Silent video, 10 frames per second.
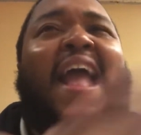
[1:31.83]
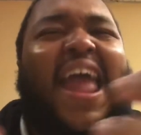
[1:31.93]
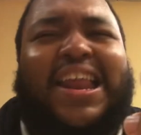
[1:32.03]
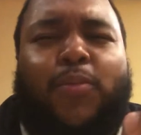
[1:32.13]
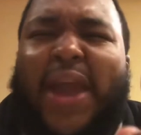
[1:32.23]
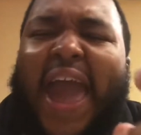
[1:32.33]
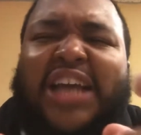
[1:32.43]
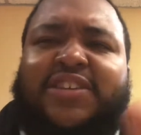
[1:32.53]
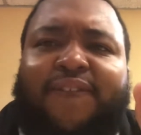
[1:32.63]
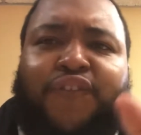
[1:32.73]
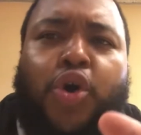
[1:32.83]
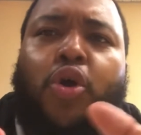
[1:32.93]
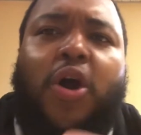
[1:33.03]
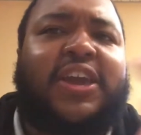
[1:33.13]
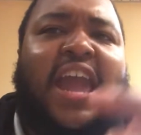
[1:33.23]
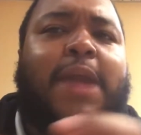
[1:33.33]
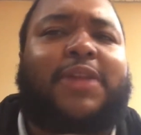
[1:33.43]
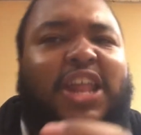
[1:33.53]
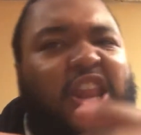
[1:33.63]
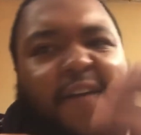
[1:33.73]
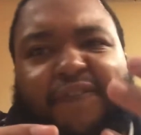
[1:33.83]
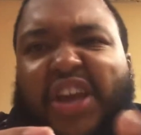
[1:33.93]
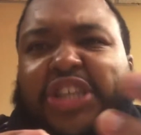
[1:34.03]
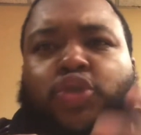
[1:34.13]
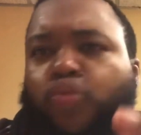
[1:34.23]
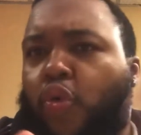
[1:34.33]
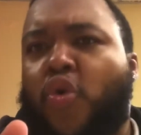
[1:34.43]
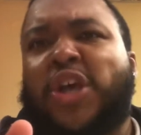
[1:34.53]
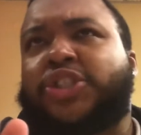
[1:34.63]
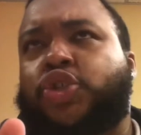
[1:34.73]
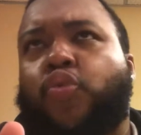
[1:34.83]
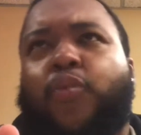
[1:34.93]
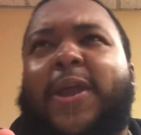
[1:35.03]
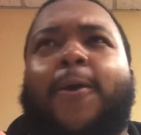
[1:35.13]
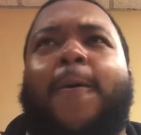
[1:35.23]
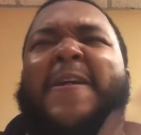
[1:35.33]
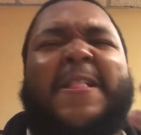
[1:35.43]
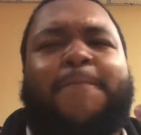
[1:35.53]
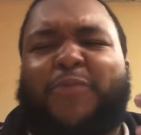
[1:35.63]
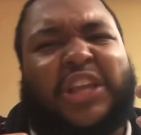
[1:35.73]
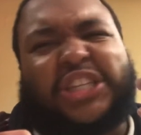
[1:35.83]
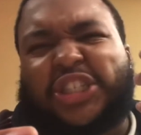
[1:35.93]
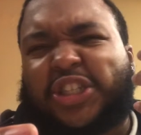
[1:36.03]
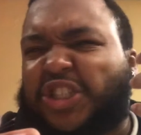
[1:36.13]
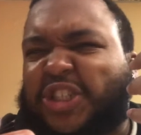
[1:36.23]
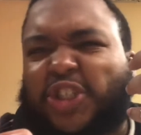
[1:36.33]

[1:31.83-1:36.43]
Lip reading: and we had some full-on gameplay that looked visceral, surreal, just